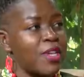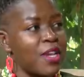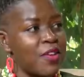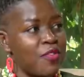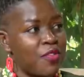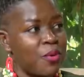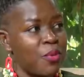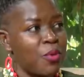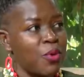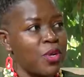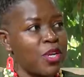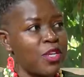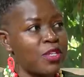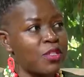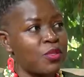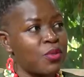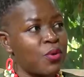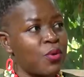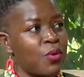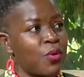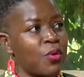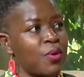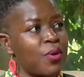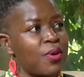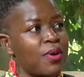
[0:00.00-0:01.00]
from
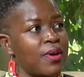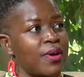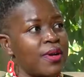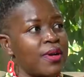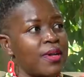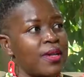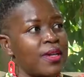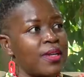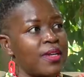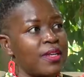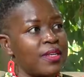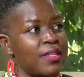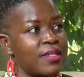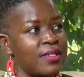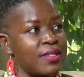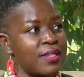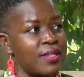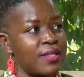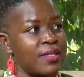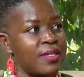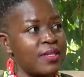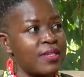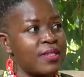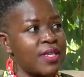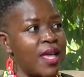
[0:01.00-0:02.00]
UNESCO, it
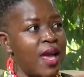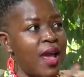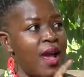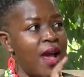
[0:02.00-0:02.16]
says